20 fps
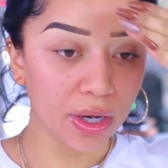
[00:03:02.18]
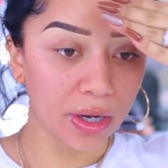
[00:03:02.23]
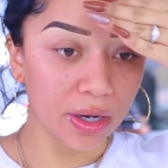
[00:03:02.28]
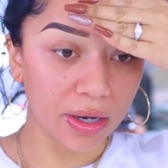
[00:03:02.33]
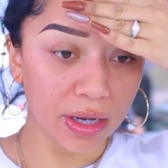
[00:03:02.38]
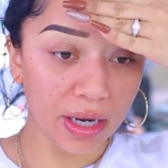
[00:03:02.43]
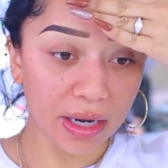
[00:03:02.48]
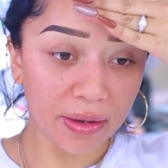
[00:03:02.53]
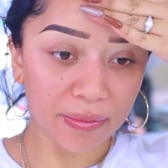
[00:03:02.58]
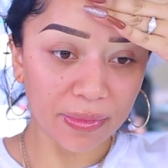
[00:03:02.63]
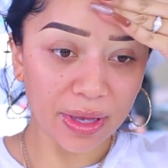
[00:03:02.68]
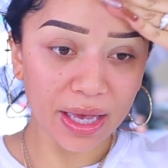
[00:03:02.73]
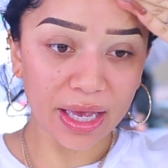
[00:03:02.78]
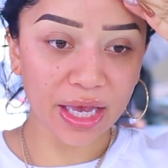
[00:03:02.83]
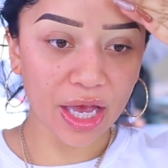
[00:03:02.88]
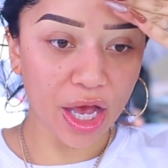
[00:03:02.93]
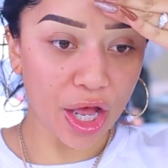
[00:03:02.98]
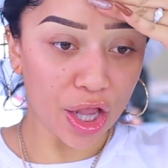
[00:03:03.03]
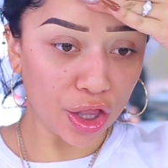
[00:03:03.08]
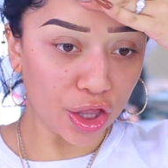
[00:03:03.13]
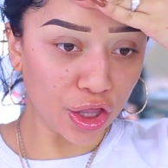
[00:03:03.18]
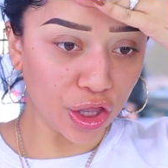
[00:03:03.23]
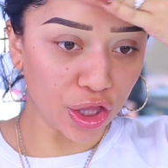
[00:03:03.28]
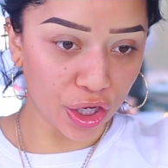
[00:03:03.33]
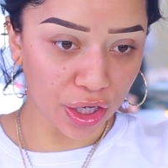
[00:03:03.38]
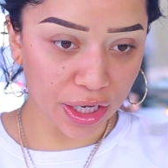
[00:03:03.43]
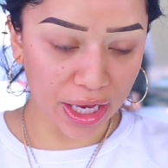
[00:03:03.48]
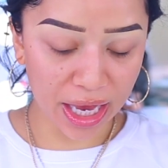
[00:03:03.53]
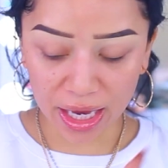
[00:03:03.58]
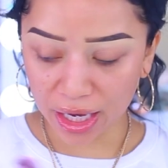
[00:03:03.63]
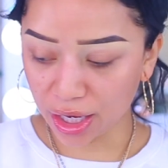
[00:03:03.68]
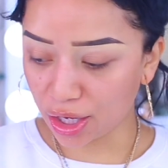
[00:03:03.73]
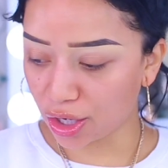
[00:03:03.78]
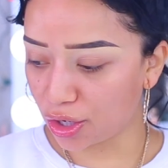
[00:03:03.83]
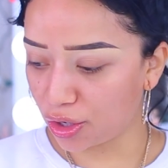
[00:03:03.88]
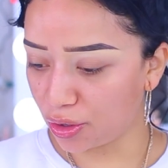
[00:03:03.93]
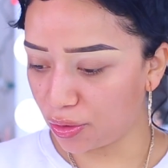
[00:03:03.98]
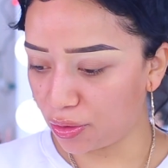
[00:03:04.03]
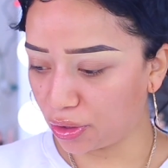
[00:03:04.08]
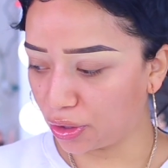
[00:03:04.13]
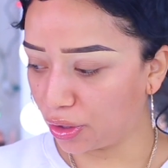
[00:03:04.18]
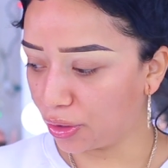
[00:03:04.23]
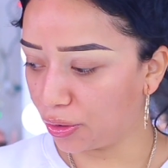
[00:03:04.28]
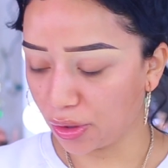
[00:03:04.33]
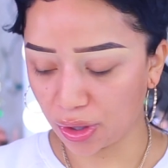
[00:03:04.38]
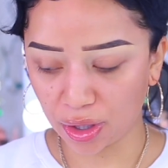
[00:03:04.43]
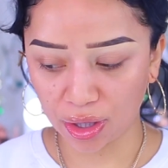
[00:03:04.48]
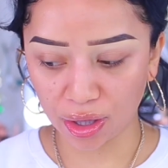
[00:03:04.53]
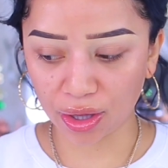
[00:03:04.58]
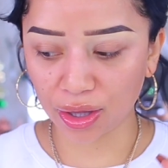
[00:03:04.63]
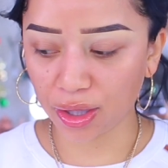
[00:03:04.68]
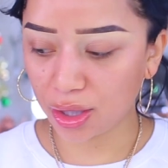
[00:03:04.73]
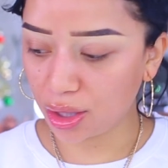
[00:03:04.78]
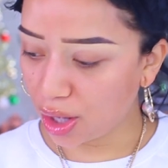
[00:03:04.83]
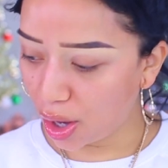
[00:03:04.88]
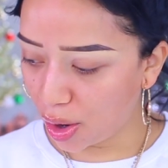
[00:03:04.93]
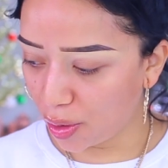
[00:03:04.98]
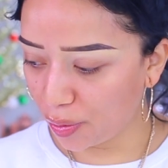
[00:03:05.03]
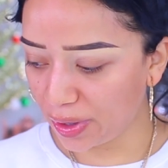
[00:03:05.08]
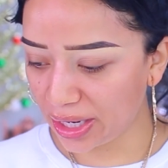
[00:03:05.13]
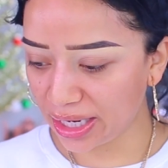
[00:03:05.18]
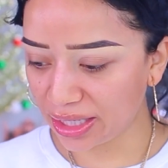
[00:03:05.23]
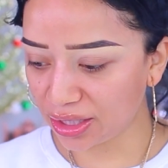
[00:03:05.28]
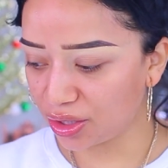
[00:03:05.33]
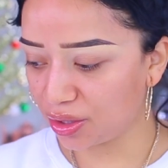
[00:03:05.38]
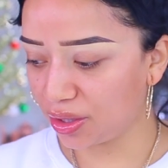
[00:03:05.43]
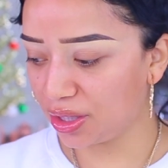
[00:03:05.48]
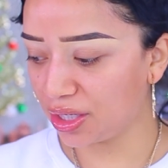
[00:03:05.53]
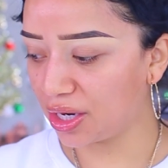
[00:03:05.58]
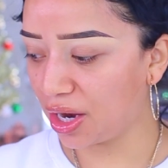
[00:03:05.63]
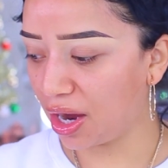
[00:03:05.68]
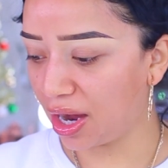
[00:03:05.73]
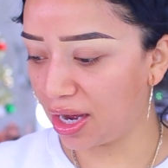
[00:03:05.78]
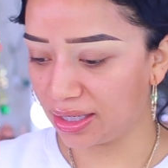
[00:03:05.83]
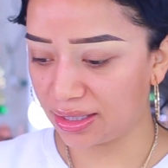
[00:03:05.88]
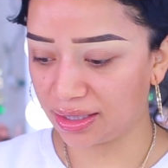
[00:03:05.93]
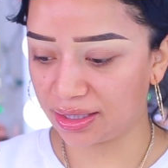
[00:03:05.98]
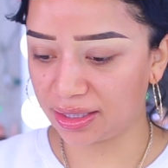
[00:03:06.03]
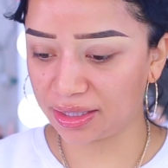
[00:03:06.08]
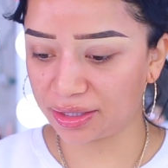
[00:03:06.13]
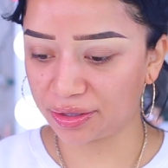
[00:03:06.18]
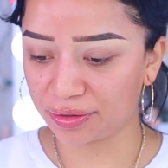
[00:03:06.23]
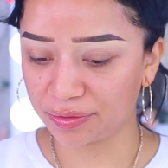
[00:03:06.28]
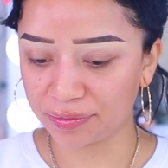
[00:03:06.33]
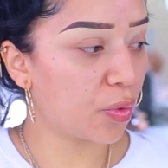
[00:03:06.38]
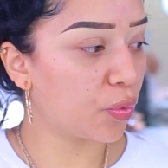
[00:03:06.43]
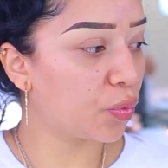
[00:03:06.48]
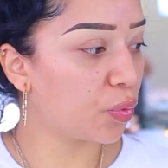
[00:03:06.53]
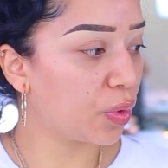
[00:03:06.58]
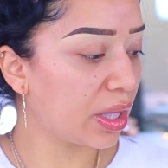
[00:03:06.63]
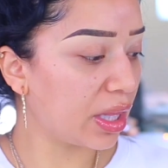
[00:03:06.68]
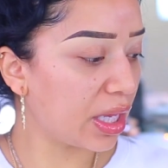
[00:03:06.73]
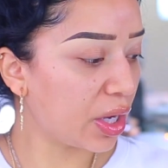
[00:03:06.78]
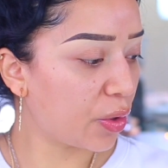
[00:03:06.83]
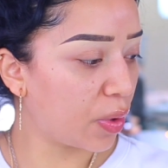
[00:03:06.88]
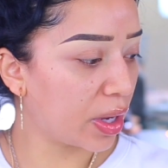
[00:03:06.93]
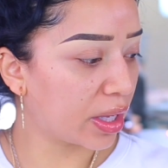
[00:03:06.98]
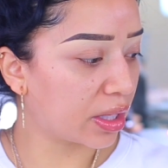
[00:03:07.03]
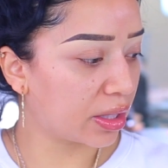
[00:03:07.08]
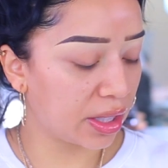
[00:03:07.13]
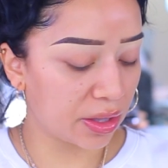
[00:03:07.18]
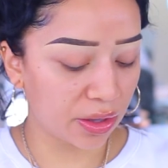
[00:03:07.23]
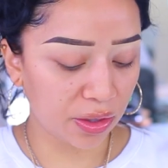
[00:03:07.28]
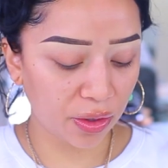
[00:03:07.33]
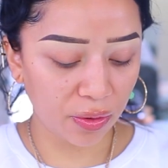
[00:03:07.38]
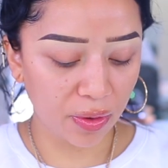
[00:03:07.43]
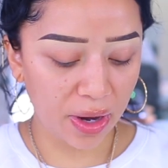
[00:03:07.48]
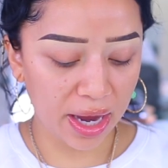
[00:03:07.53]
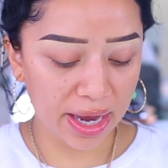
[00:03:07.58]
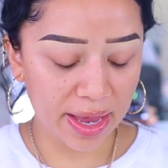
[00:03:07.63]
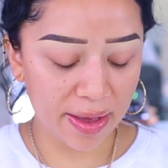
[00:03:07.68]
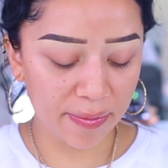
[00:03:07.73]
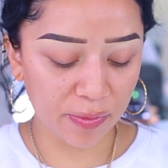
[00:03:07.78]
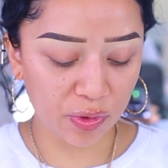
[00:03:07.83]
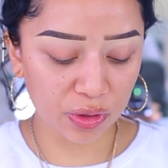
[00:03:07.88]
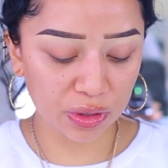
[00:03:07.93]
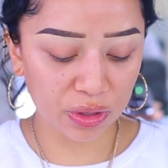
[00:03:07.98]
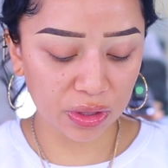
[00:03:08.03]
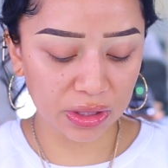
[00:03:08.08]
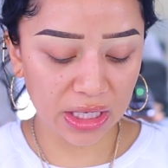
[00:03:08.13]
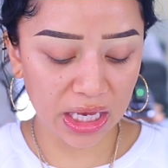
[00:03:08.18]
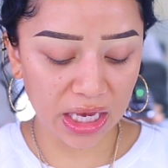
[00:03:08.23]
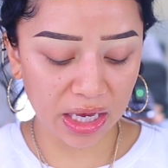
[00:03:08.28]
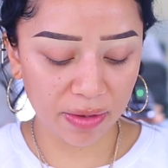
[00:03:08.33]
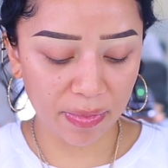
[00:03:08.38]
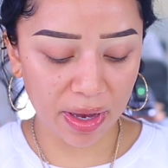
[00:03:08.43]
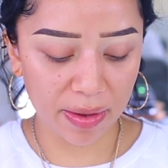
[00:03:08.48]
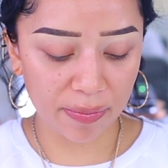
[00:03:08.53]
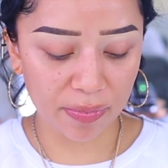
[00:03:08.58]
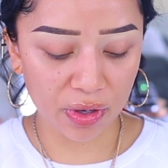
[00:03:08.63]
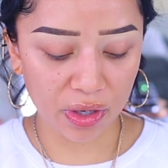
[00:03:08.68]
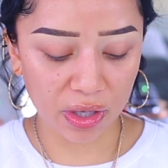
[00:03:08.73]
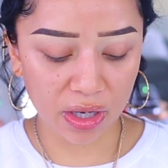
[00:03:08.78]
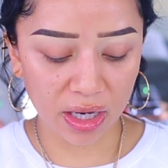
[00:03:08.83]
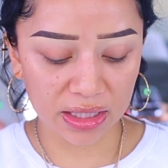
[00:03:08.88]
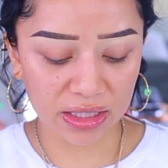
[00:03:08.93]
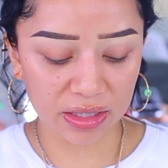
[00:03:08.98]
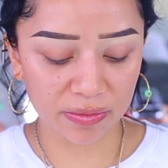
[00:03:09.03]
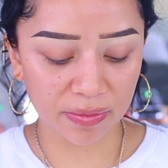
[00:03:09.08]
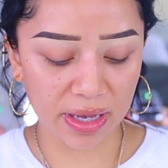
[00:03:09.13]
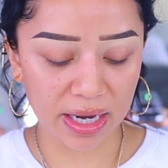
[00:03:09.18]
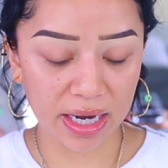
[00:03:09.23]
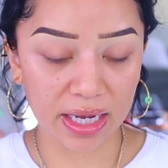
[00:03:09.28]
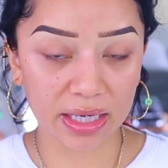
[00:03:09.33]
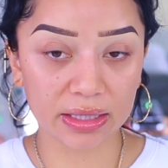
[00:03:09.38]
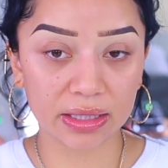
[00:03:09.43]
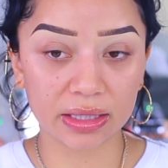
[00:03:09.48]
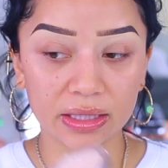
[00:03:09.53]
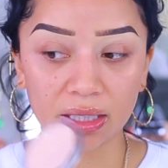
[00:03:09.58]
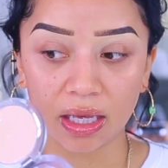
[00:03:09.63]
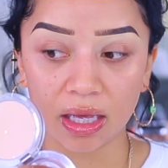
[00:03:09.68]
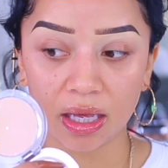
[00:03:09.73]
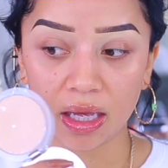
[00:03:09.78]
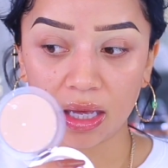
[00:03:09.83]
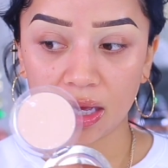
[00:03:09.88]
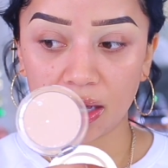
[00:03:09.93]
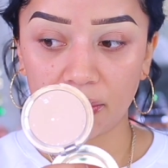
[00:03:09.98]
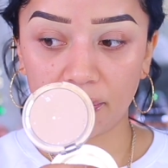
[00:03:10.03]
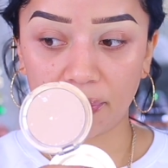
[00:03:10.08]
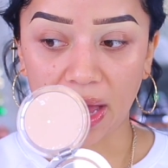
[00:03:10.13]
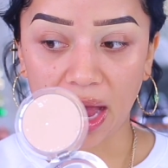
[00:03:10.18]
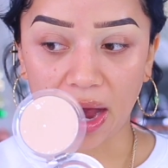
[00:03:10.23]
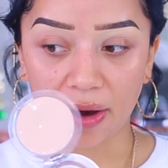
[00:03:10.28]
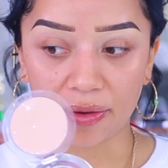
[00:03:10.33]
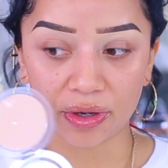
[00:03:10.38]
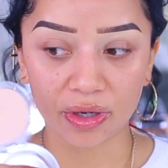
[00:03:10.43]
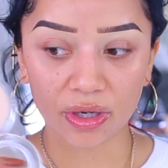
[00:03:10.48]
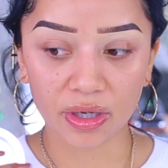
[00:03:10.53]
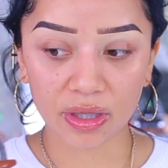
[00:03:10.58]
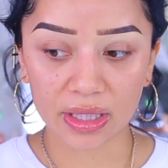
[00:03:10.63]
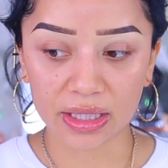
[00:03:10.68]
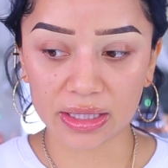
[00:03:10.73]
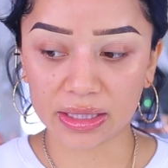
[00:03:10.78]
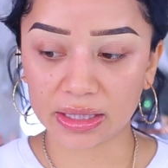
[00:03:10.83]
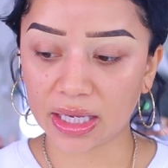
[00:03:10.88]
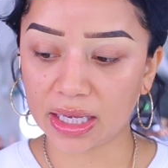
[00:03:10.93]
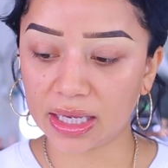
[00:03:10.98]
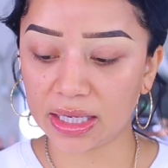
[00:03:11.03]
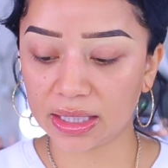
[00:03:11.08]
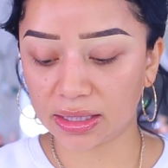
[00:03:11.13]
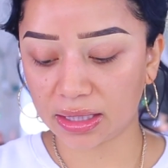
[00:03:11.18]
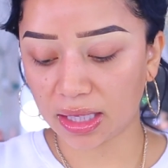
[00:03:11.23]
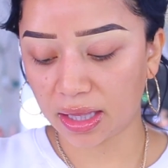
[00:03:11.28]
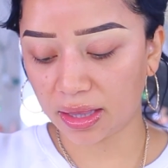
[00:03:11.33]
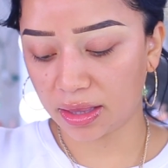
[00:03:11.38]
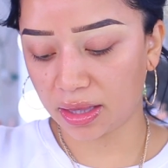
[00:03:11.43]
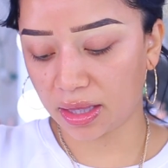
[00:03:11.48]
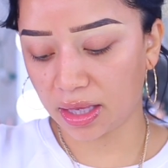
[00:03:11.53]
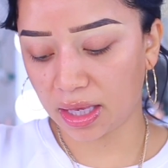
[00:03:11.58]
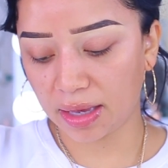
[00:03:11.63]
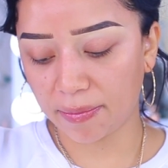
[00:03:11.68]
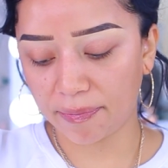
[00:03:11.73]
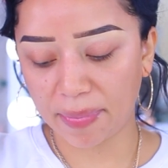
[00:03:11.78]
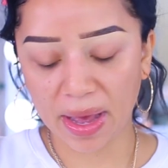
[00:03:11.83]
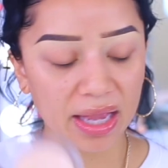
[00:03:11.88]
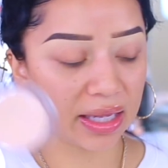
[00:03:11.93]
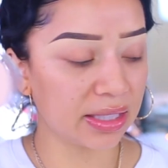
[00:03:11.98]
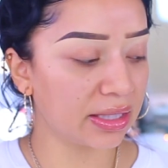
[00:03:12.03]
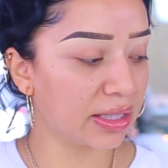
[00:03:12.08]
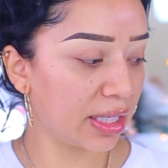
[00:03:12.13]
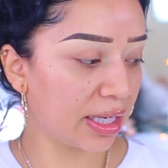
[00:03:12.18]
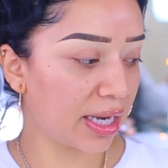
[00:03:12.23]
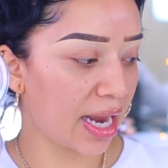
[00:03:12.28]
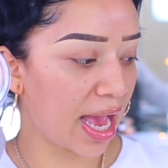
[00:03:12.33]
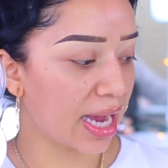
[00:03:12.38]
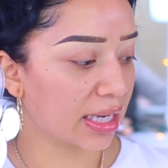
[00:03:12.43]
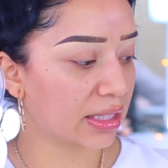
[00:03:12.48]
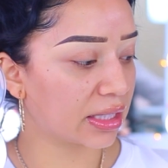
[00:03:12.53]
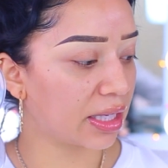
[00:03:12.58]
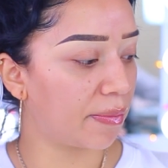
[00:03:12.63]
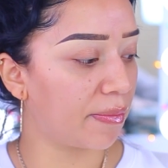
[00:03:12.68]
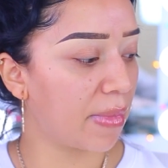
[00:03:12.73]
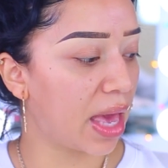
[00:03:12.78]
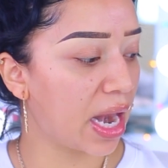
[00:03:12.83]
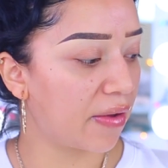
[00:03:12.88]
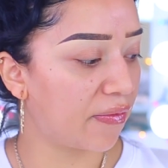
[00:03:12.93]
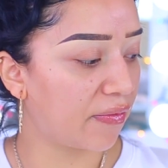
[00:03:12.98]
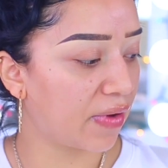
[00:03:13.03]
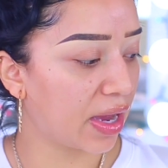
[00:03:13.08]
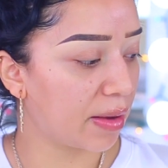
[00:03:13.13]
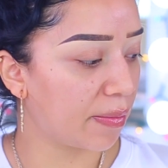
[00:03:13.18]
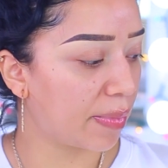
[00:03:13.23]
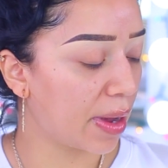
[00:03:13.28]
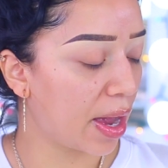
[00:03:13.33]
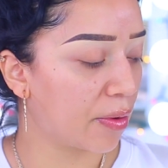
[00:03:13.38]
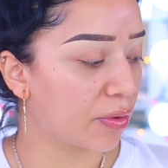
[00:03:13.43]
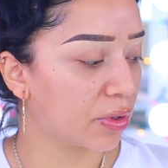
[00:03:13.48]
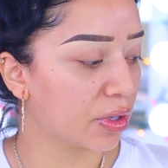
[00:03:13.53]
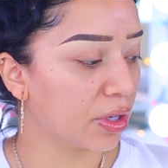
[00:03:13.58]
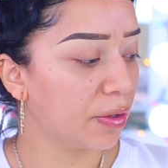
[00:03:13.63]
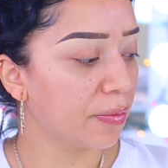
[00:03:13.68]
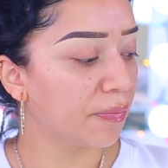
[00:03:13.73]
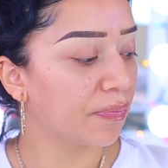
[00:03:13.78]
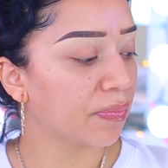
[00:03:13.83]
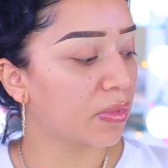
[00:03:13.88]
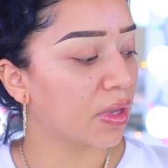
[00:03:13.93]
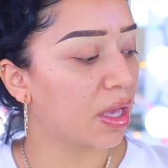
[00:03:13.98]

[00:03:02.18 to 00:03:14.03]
good. I'm like, look at you, girl, glowing to the gods. Really quickly, though, I am going to take my Pure Cosmetics powder. This is the Balancing Acts Mattifying Powder.